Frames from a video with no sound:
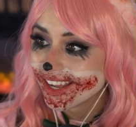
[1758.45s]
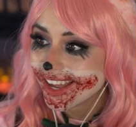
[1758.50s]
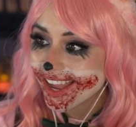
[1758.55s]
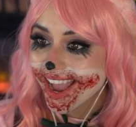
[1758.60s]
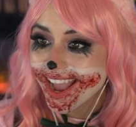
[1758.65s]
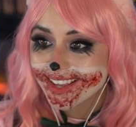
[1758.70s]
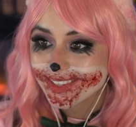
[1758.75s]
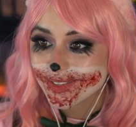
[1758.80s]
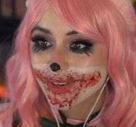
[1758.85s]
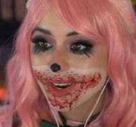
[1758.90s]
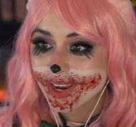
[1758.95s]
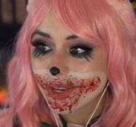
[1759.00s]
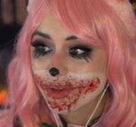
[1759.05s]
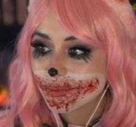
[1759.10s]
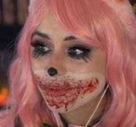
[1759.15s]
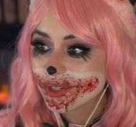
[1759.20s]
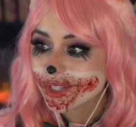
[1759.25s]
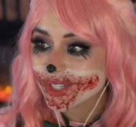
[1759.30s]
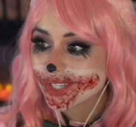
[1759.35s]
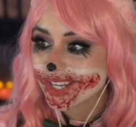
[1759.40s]
Azra, I
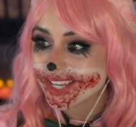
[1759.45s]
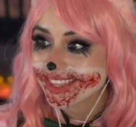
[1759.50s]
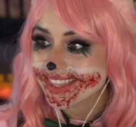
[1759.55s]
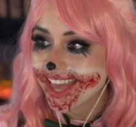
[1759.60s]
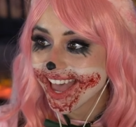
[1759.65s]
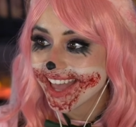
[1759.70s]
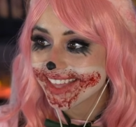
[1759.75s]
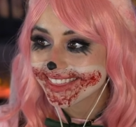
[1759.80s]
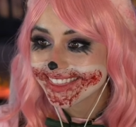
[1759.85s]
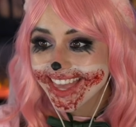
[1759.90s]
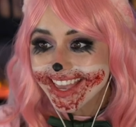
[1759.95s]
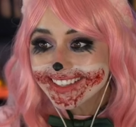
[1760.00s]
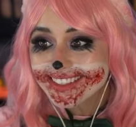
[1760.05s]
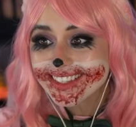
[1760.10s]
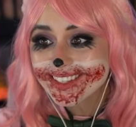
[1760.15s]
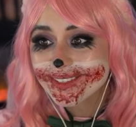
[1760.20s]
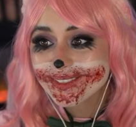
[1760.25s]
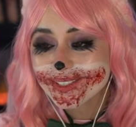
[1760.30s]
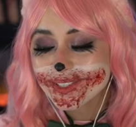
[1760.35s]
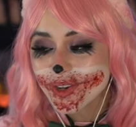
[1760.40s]
appreciate that. Thank
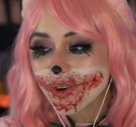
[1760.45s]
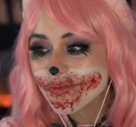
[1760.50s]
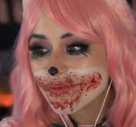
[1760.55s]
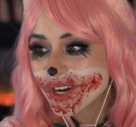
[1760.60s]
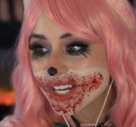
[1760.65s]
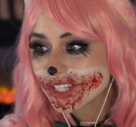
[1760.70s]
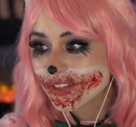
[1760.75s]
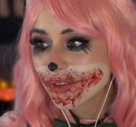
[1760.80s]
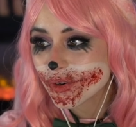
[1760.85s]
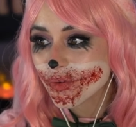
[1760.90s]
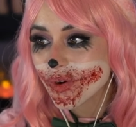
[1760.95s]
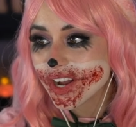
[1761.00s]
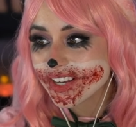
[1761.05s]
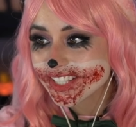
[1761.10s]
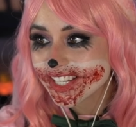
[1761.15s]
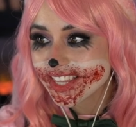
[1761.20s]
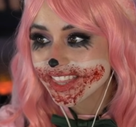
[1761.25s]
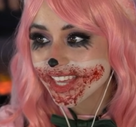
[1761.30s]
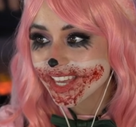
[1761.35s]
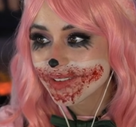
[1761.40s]
you so much for
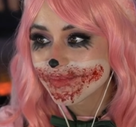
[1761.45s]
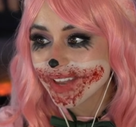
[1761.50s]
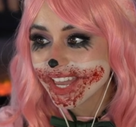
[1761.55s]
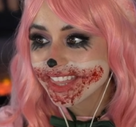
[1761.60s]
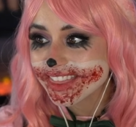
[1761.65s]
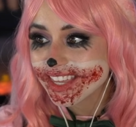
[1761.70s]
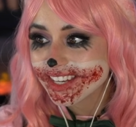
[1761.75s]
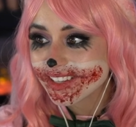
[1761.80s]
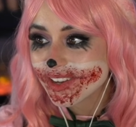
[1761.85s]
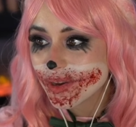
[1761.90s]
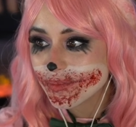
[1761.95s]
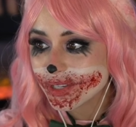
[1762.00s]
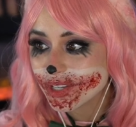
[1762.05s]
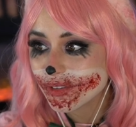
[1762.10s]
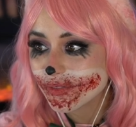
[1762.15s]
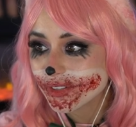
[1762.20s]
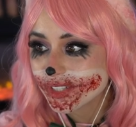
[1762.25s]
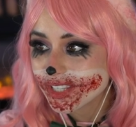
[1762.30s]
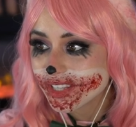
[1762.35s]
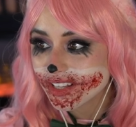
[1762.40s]
watching them and then coming
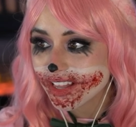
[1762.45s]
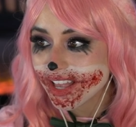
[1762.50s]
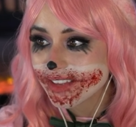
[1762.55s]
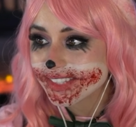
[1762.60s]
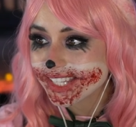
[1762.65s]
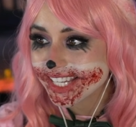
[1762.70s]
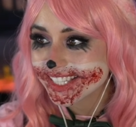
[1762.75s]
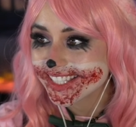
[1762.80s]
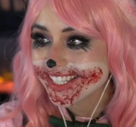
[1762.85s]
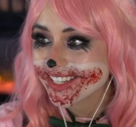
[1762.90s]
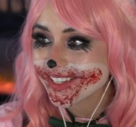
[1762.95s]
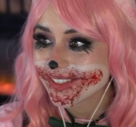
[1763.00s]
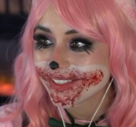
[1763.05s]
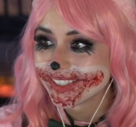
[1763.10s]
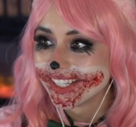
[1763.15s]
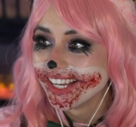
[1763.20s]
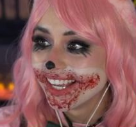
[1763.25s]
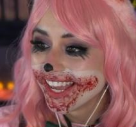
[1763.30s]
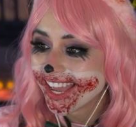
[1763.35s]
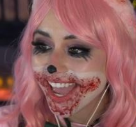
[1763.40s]
over to the live side too.
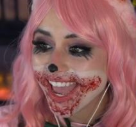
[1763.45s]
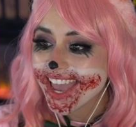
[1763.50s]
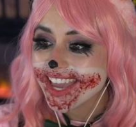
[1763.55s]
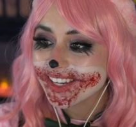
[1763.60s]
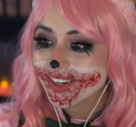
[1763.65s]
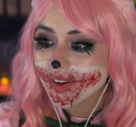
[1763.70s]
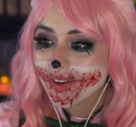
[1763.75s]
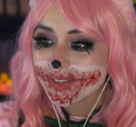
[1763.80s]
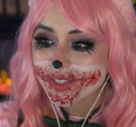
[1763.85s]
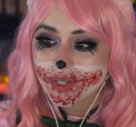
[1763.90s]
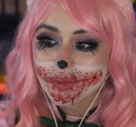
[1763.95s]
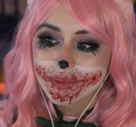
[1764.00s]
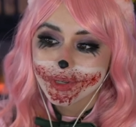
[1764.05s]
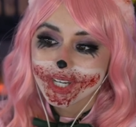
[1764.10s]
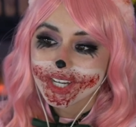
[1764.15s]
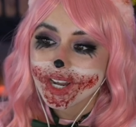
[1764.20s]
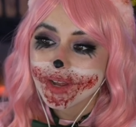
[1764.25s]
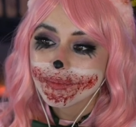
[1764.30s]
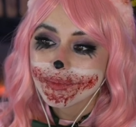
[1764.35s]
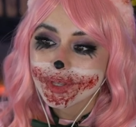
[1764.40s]
And also
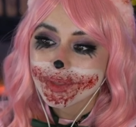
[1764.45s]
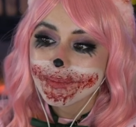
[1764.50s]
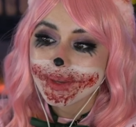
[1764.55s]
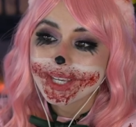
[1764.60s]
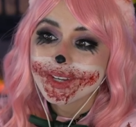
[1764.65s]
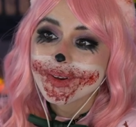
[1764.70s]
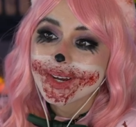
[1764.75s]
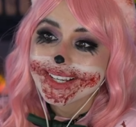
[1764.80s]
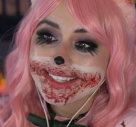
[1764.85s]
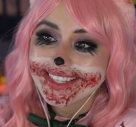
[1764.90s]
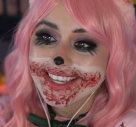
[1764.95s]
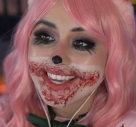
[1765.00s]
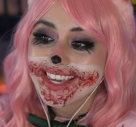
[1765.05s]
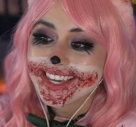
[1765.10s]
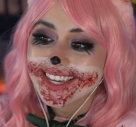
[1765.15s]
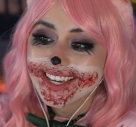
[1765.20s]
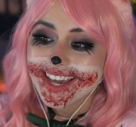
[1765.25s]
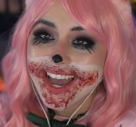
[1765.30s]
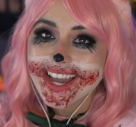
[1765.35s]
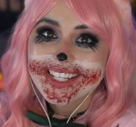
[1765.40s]
putting up with my
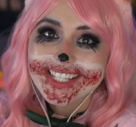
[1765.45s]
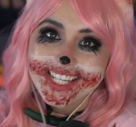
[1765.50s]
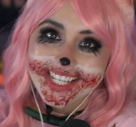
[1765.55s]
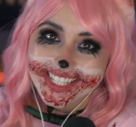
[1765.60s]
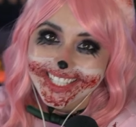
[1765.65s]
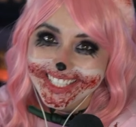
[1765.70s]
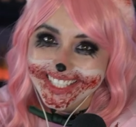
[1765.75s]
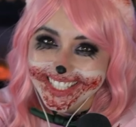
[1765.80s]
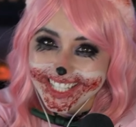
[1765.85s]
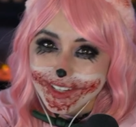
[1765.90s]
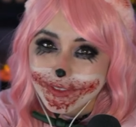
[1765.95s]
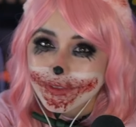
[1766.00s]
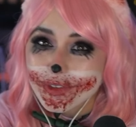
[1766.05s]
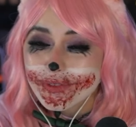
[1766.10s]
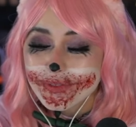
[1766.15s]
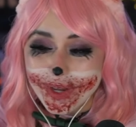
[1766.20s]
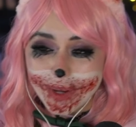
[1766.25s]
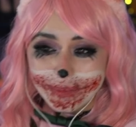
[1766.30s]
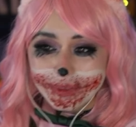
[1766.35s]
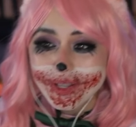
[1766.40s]
crazy ideas. If you've
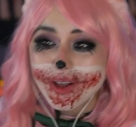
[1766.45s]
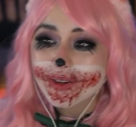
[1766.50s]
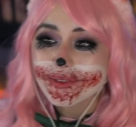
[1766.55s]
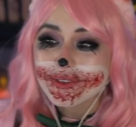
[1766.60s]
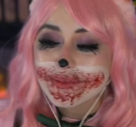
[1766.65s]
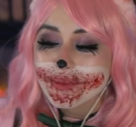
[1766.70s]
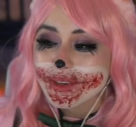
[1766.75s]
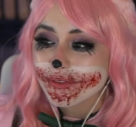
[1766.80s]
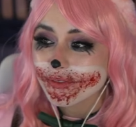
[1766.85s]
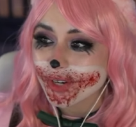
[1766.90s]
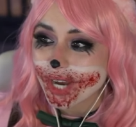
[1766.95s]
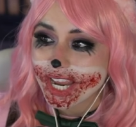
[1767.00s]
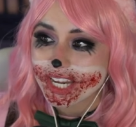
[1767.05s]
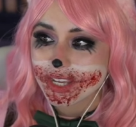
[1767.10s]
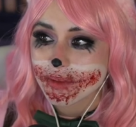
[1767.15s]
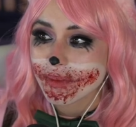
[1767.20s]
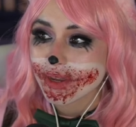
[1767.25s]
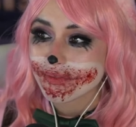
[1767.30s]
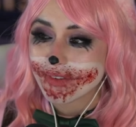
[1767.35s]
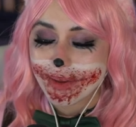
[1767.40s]
come along with me for any
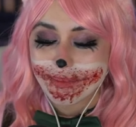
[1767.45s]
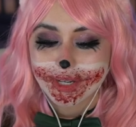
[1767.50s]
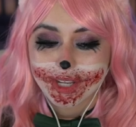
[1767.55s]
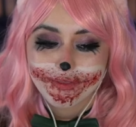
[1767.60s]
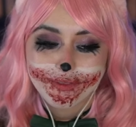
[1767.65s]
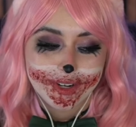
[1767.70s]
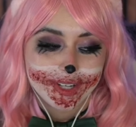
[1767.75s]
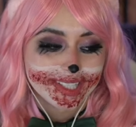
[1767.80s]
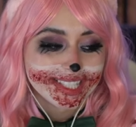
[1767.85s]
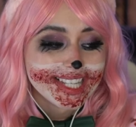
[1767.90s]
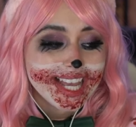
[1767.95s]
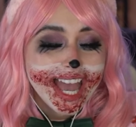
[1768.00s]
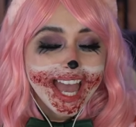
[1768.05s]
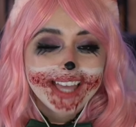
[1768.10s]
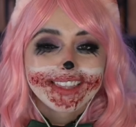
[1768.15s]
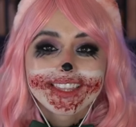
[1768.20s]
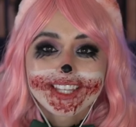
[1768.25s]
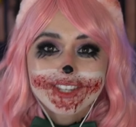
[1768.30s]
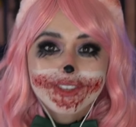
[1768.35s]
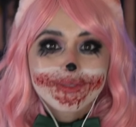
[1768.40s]
of my Remedyverse,
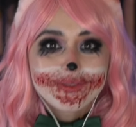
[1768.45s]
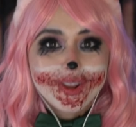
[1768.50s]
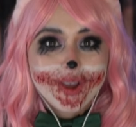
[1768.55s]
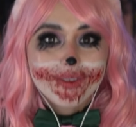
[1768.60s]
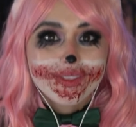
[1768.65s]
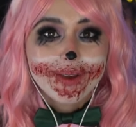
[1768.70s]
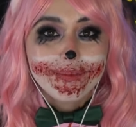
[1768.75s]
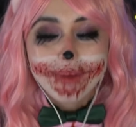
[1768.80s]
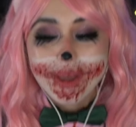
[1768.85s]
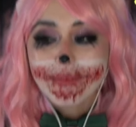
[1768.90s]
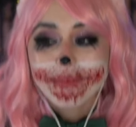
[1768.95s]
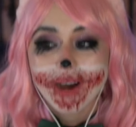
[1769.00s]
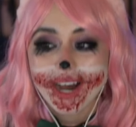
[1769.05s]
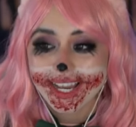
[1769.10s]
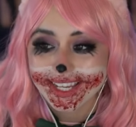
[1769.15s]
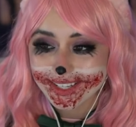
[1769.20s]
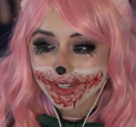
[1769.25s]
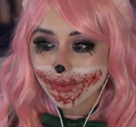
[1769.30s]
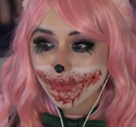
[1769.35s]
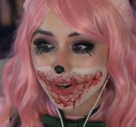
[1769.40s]
then you know that my
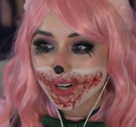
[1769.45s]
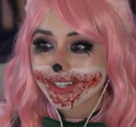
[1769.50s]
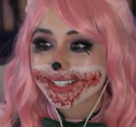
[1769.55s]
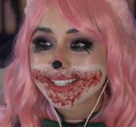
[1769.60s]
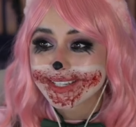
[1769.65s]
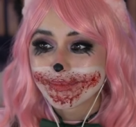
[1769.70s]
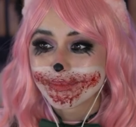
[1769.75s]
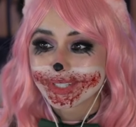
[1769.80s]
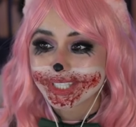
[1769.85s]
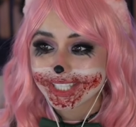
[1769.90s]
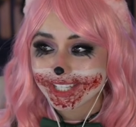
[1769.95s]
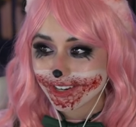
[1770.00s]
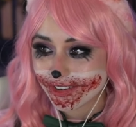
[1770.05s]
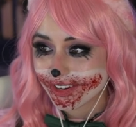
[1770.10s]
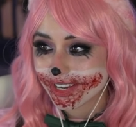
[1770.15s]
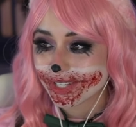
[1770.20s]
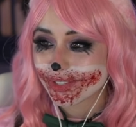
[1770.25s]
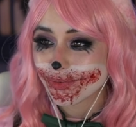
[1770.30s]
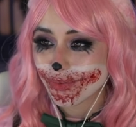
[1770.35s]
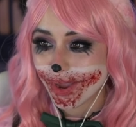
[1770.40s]
mind works in
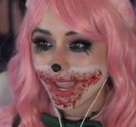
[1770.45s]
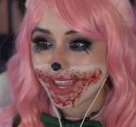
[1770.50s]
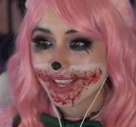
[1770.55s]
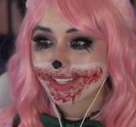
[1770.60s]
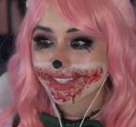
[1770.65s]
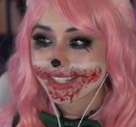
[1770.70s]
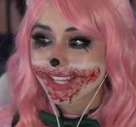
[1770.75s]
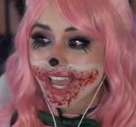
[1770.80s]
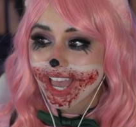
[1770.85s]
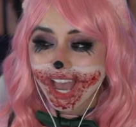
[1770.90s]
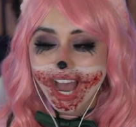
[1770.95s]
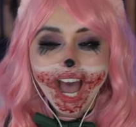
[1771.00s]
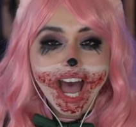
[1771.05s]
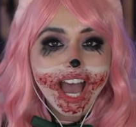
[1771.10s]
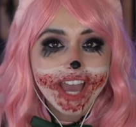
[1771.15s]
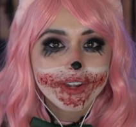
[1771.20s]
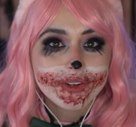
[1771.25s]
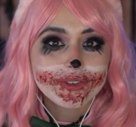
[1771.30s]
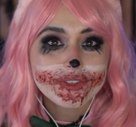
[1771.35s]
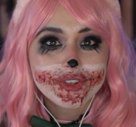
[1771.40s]
mysterious ways.
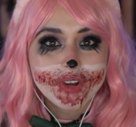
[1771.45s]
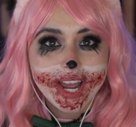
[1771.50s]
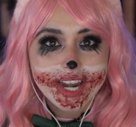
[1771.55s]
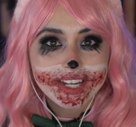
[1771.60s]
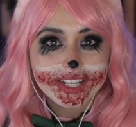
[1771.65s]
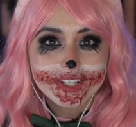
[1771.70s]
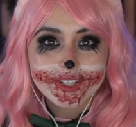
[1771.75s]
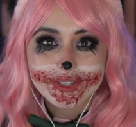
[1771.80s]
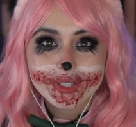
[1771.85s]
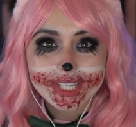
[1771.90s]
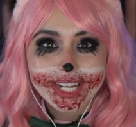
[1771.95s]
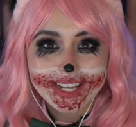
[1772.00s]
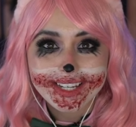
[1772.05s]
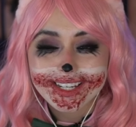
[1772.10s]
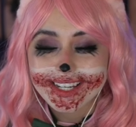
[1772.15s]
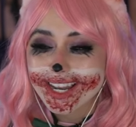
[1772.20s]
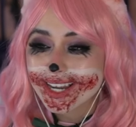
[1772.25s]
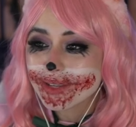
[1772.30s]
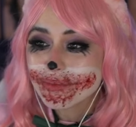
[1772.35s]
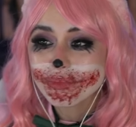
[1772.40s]
I don't try to understand
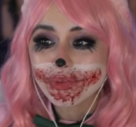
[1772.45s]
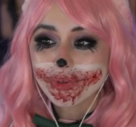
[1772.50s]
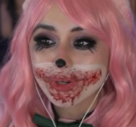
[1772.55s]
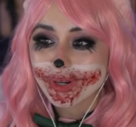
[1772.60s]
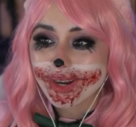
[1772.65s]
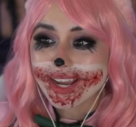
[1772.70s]
it anymore.